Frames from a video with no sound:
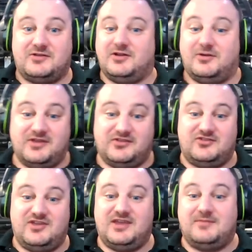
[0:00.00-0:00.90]
You know, his
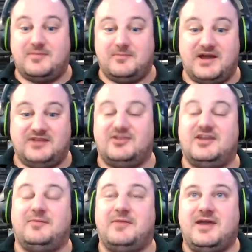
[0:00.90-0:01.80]
team, my
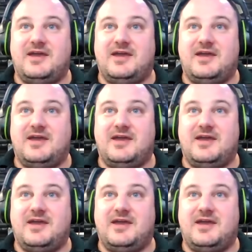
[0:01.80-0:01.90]
team,